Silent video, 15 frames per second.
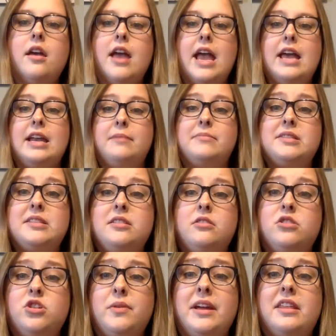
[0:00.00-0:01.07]
And I'm still
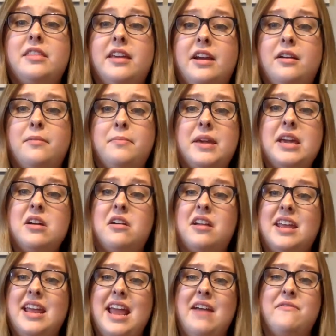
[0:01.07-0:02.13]
doing therapy on
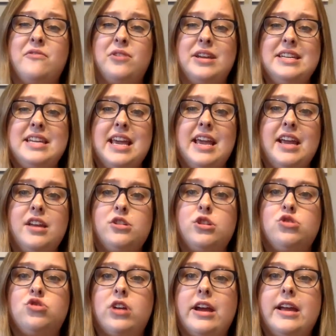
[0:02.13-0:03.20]
it every day to
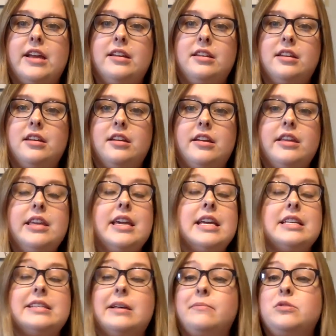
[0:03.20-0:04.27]
try and
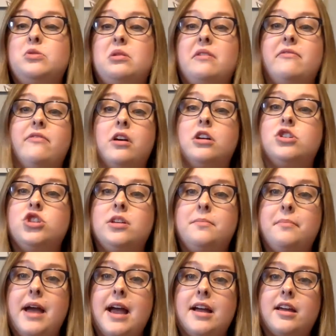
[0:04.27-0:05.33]
get some sort of function
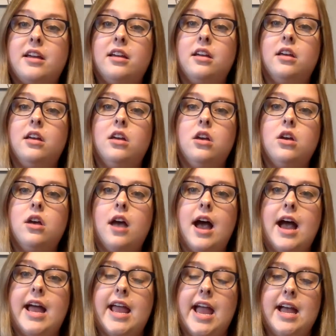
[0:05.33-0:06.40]
back.
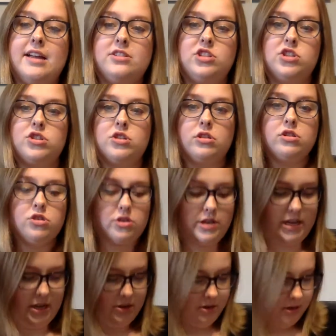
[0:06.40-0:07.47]
I had
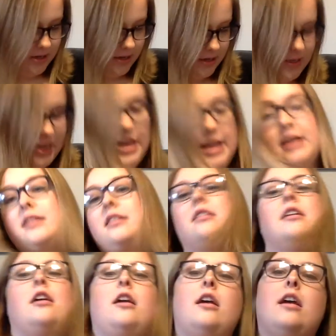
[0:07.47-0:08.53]
surgery on it,
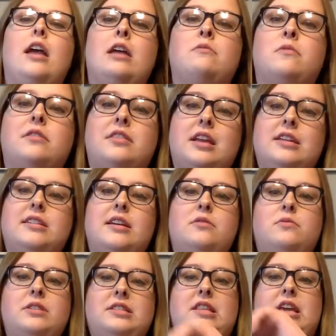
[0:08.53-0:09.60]
and what they did
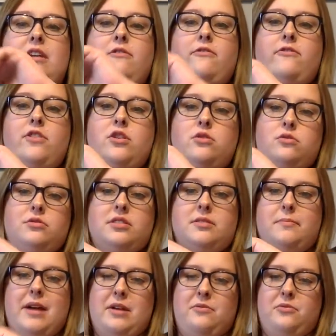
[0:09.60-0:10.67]
was they fused
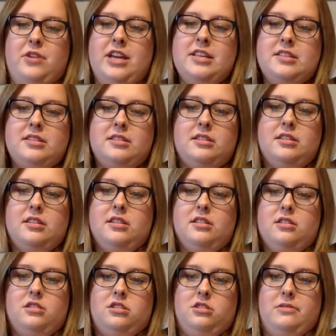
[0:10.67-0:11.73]
my wrist
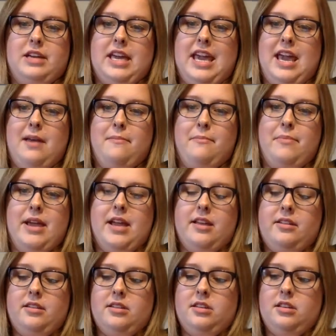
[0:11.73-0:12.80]
so it can't
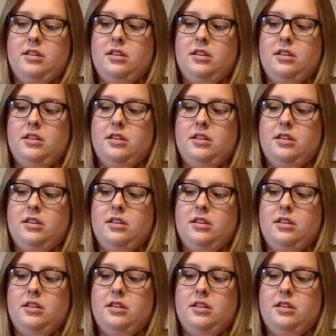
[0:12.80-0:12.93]
bend.